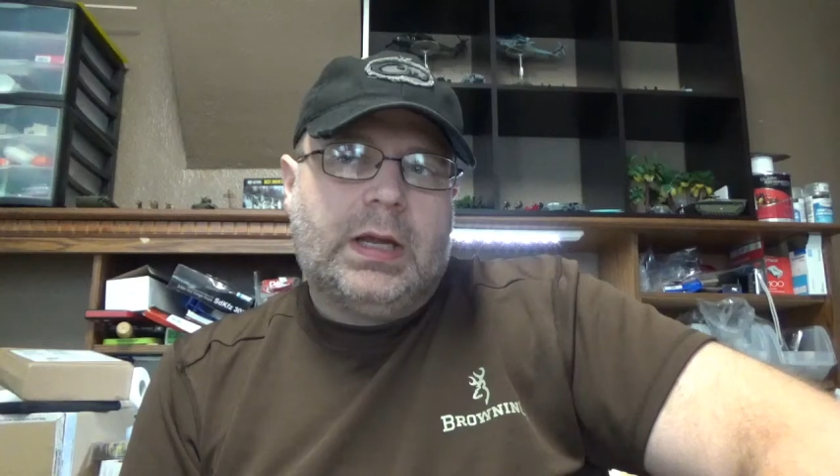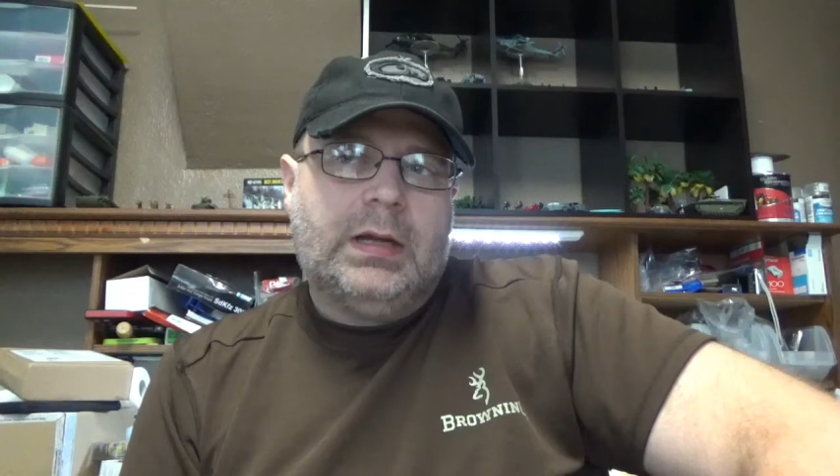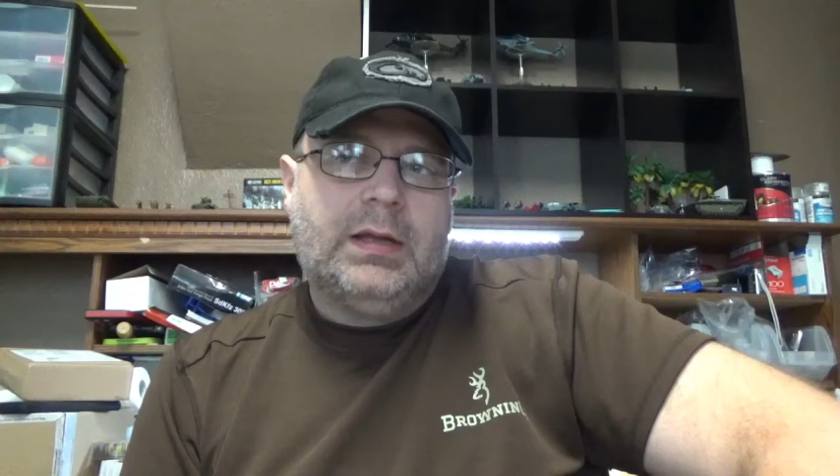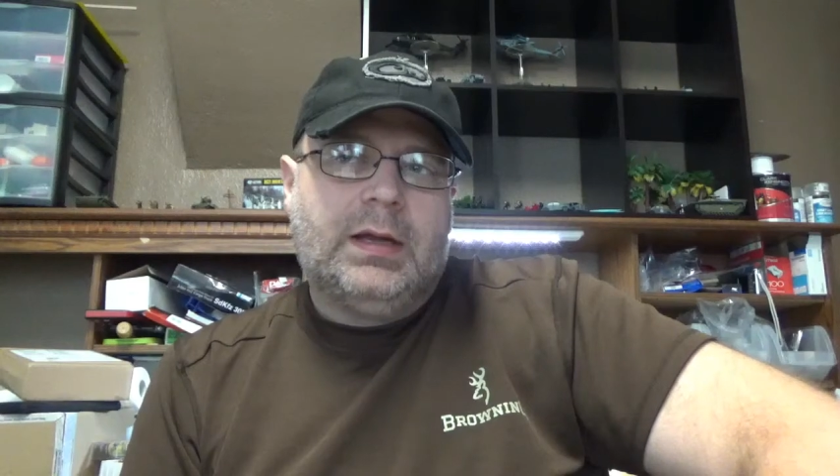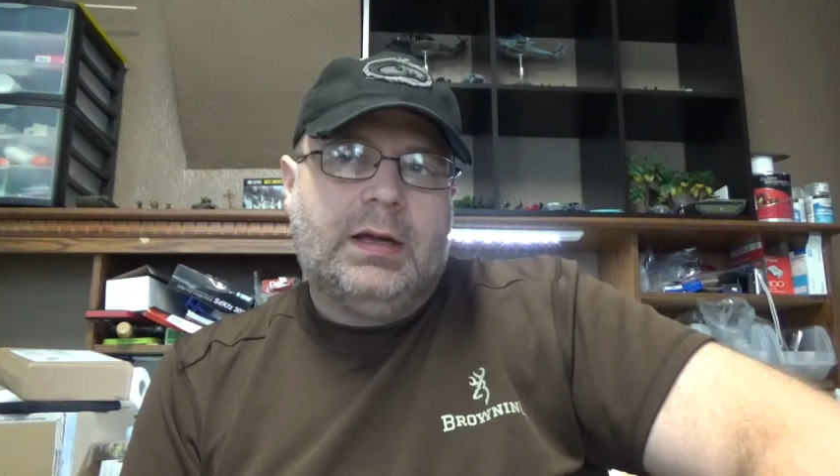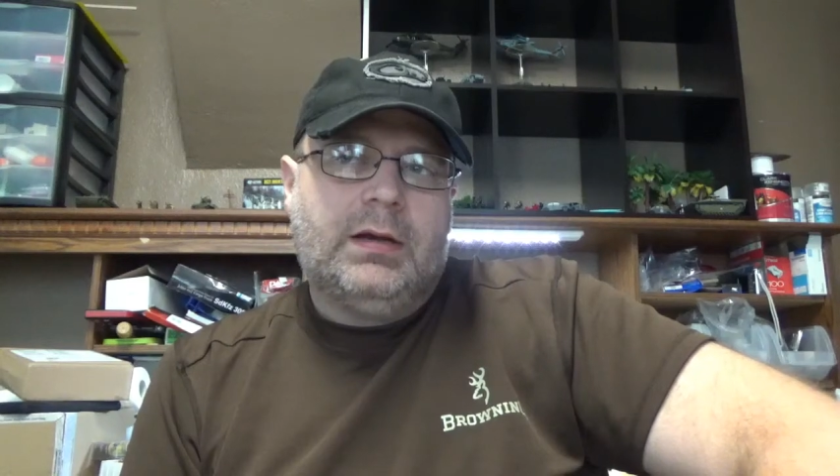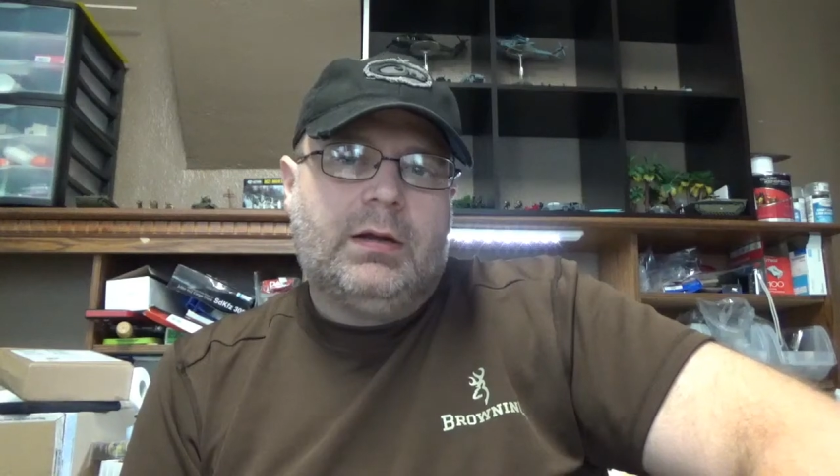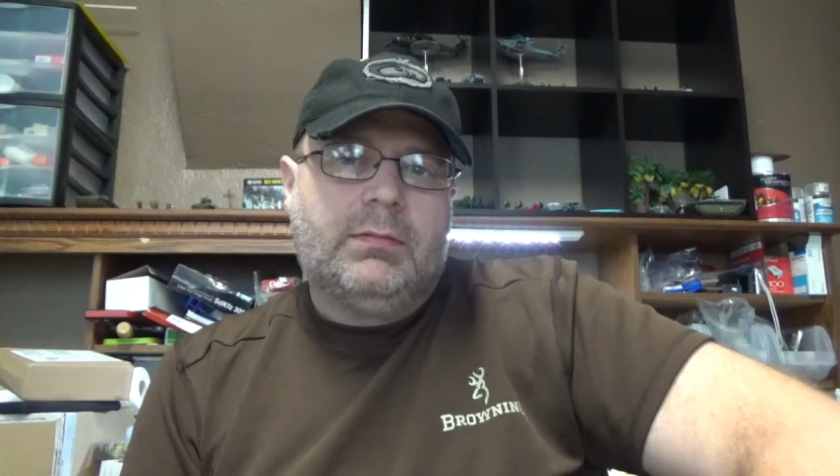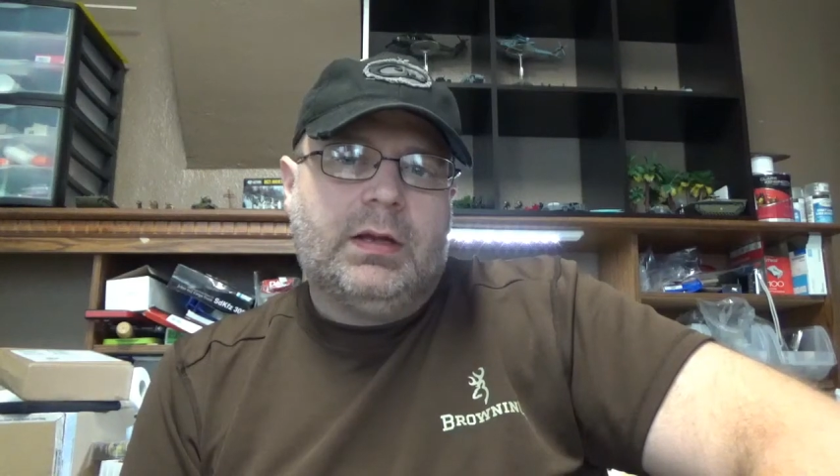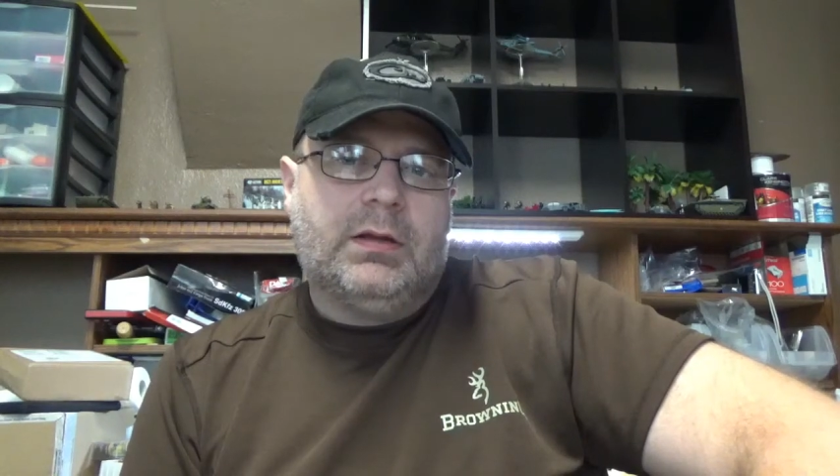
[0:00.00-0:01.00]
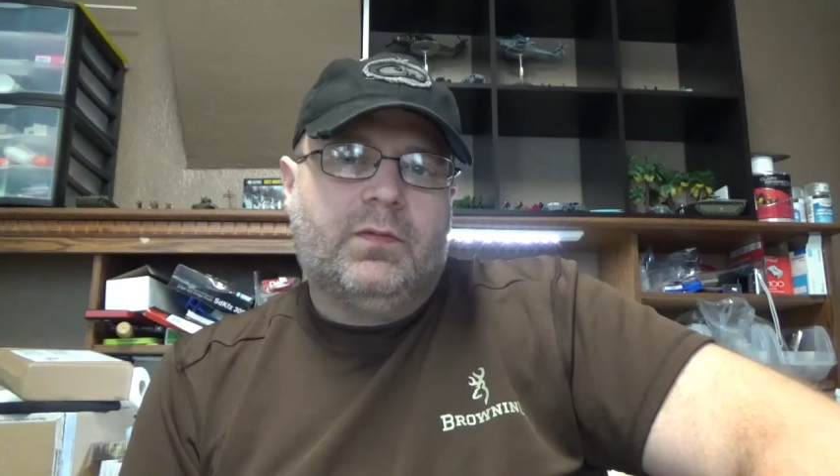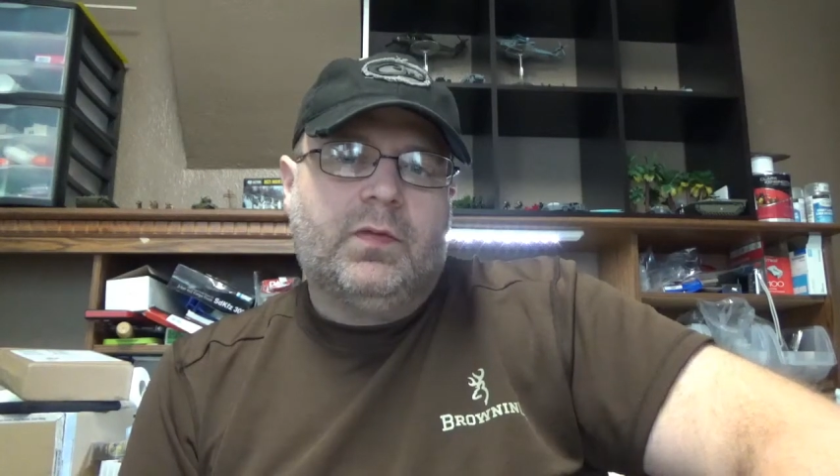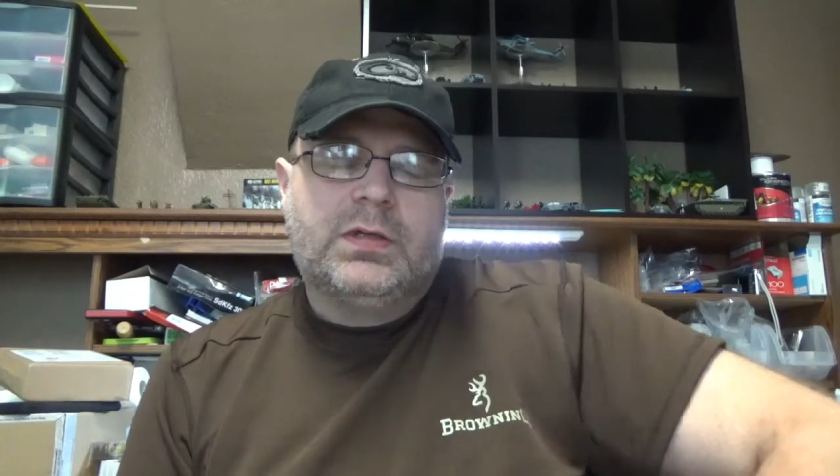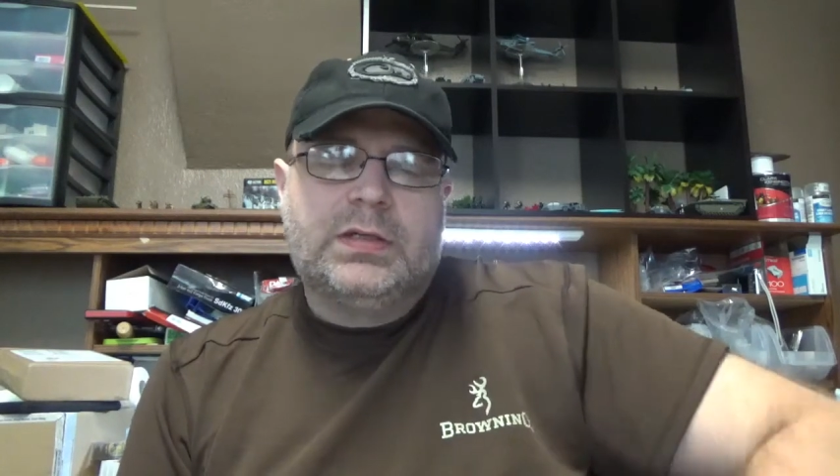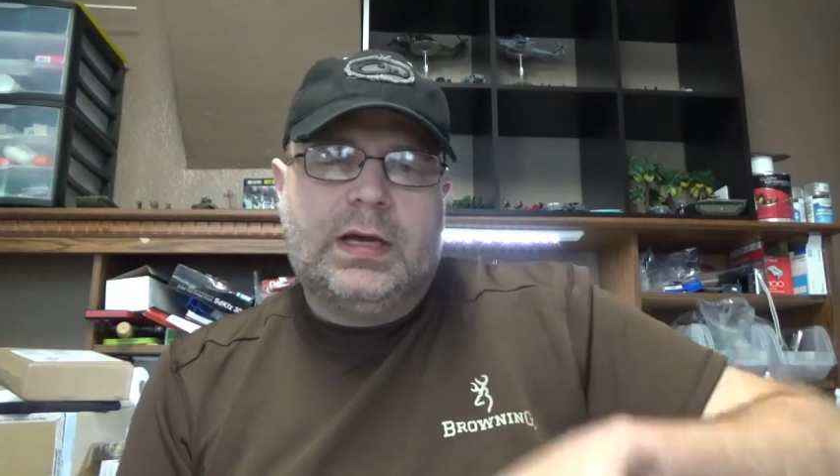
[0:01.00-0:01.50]
I think I ended up getting the
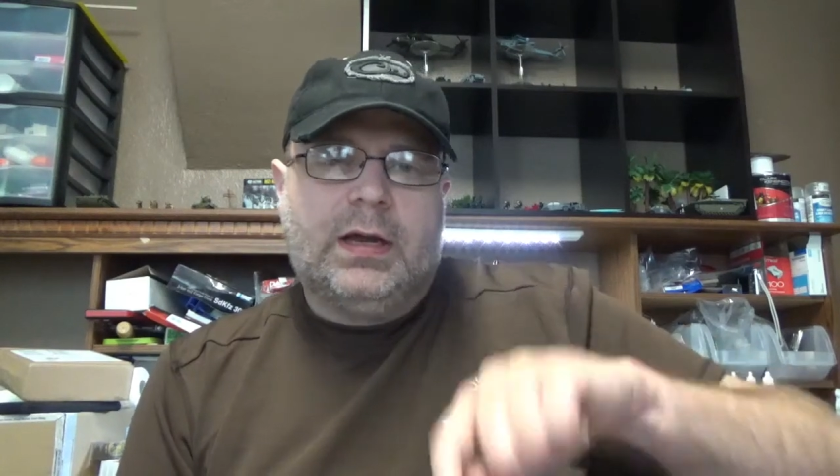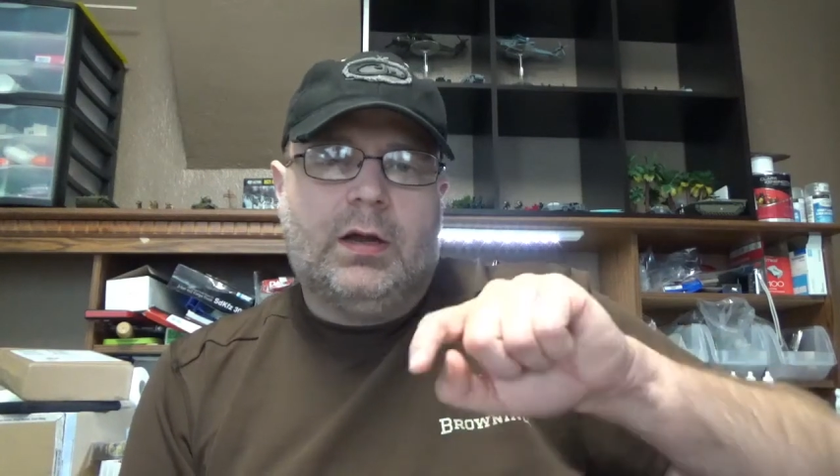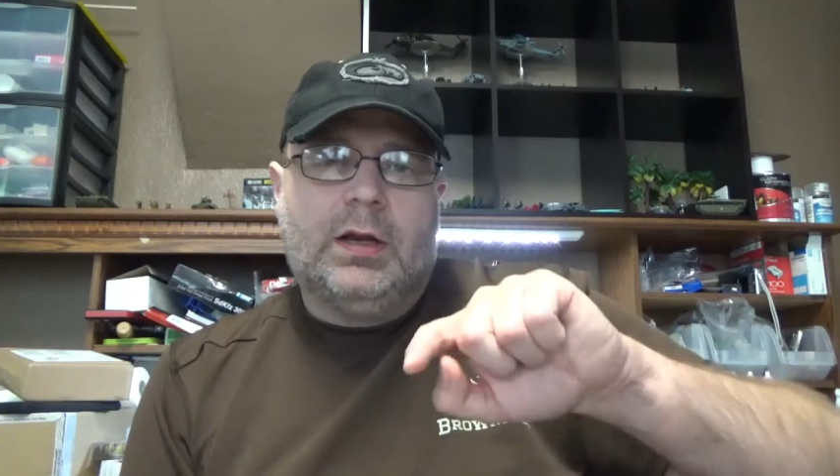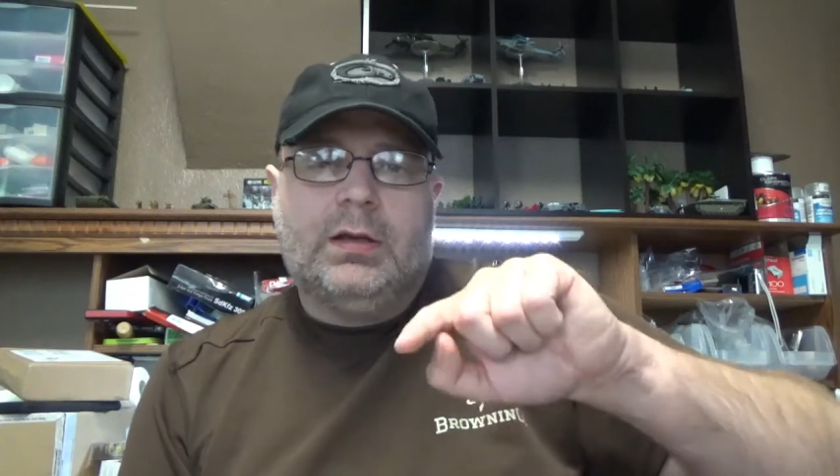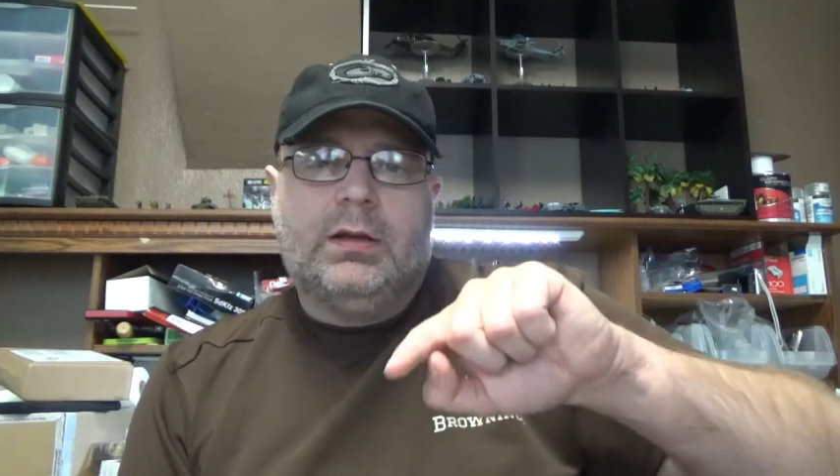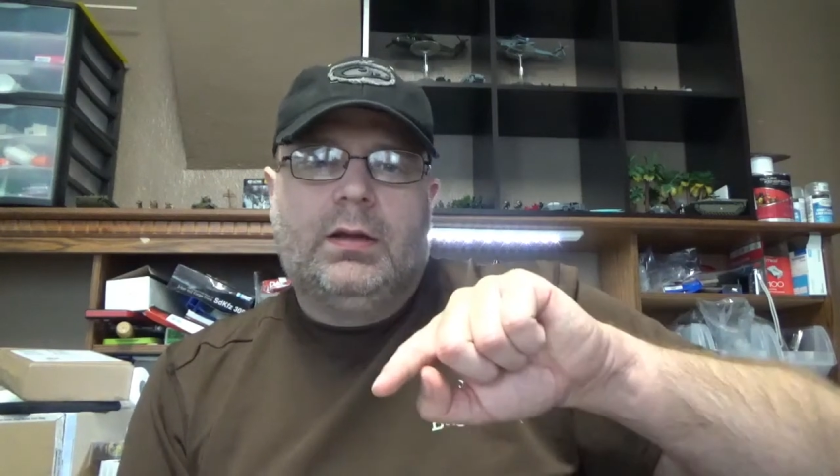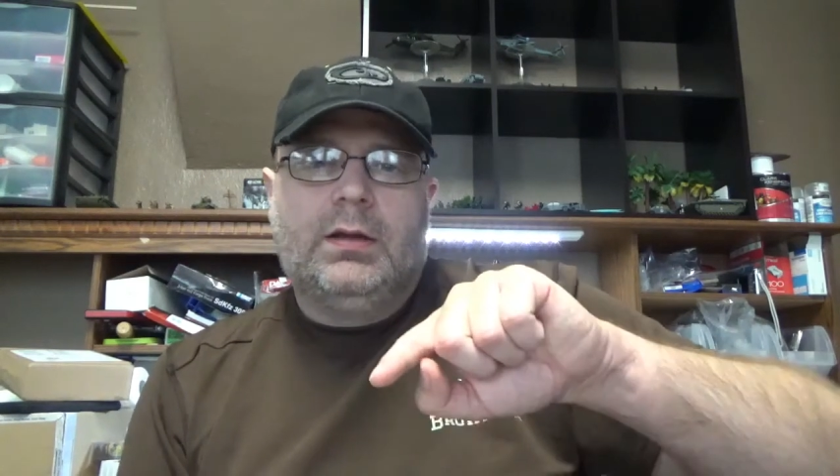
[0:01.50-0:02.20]
first die on it